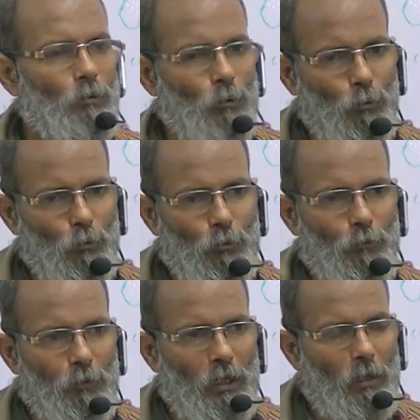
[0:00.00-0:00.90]
So
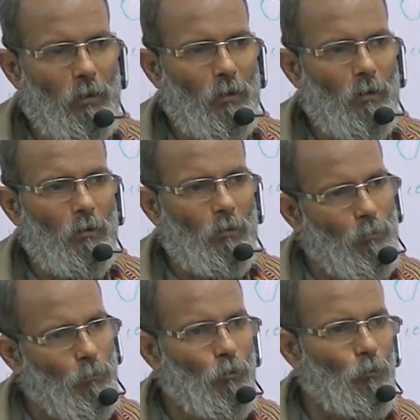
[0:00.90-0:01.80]
look, feel,
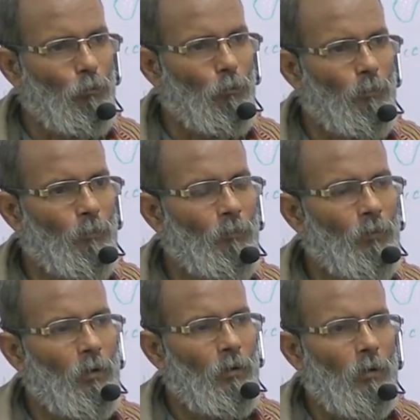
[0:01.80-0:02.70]
move.
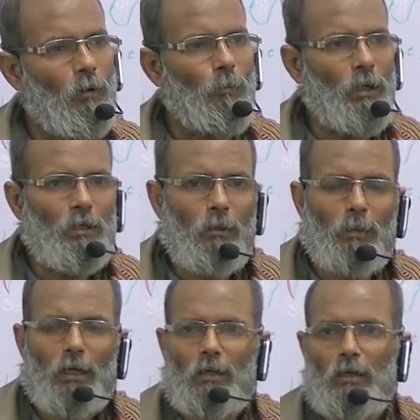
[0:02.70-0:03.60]
Now
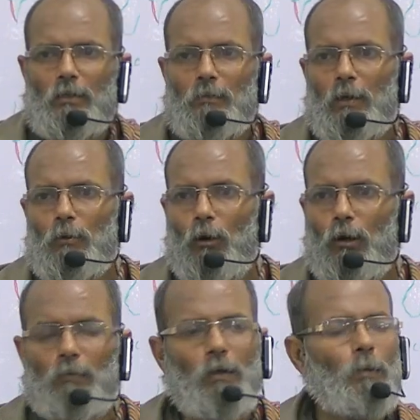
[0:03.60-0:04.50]
measurement is
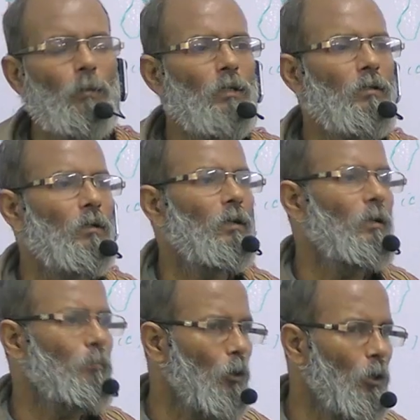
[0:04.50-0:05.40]
not very much
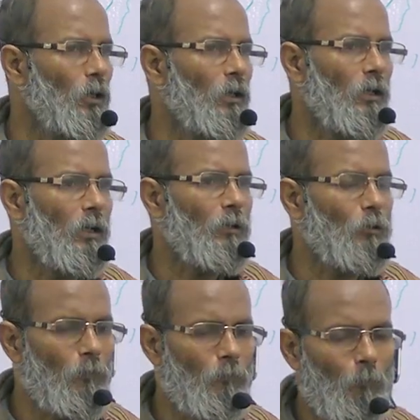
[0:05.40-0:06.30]
important in case
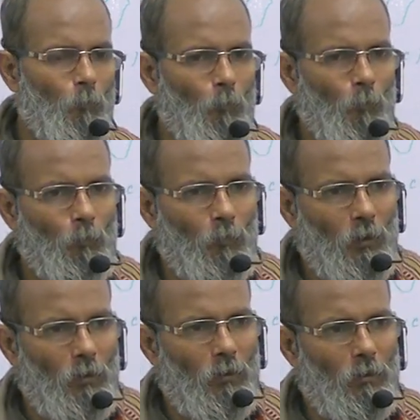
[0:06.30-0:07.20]
of
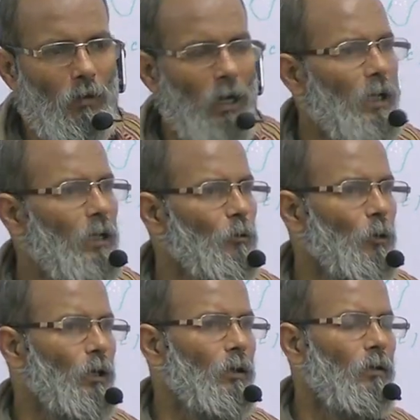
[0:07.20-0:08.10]
ankle
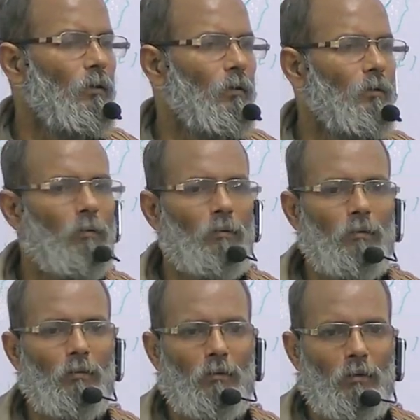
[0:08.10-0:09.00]
joint.
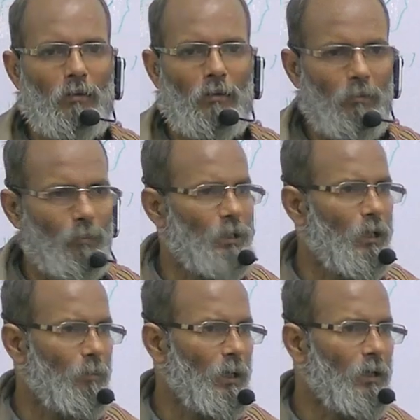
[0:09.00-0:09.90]

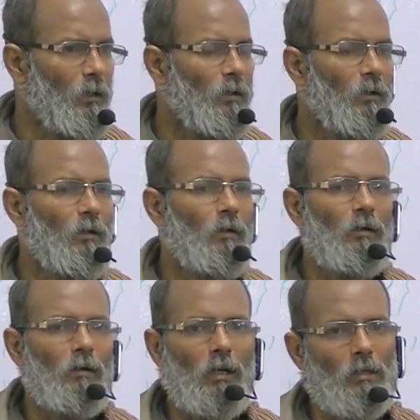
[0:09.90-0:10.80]
Measurement
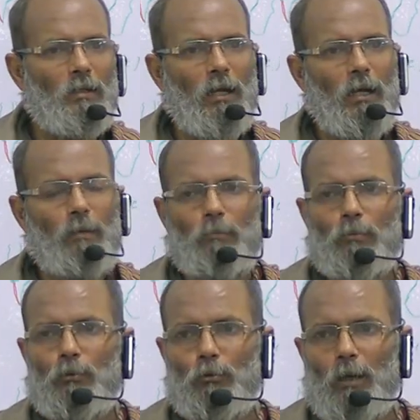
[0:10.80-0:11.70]
doesn't
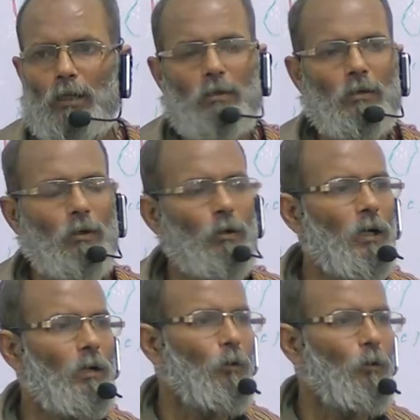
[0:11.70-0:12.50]
help too much, all right.